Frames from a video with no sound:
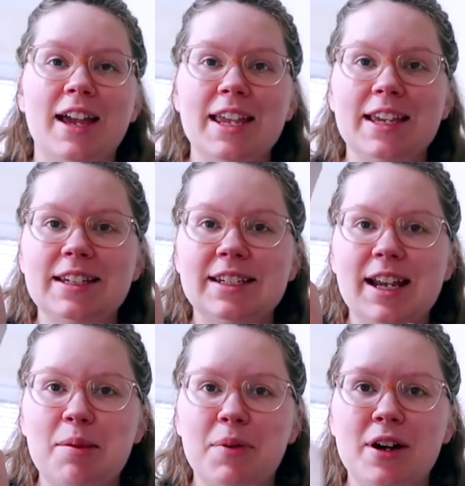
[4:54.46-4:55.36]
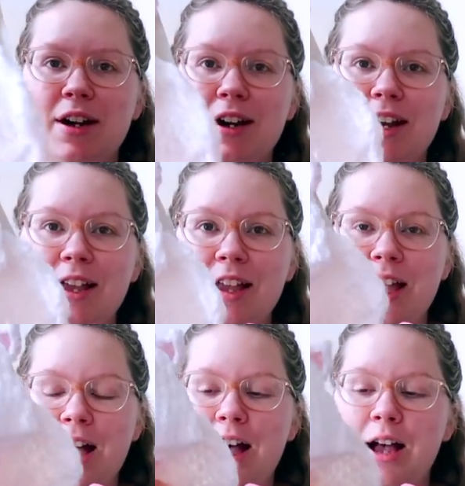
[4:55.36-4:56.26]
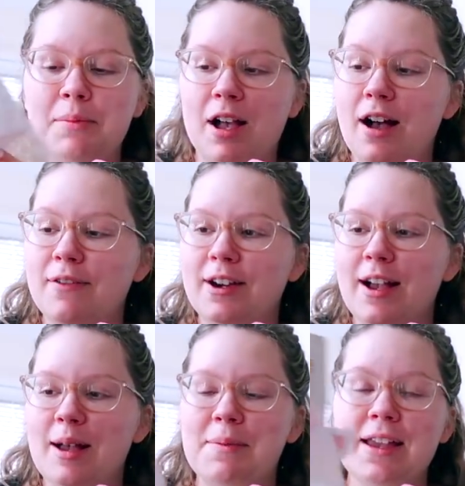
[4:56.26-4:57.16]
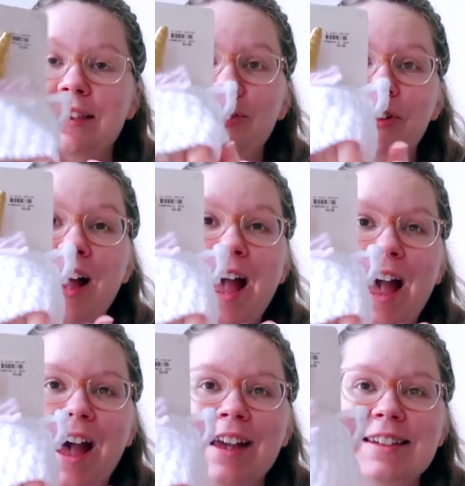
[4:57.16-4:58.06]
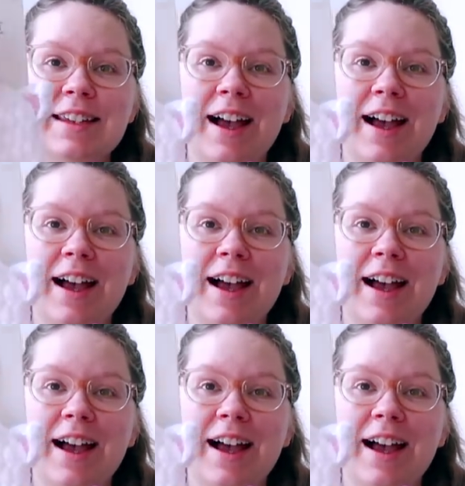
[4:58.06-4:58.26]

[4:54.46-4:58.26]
like diaper um, cover up and little hat.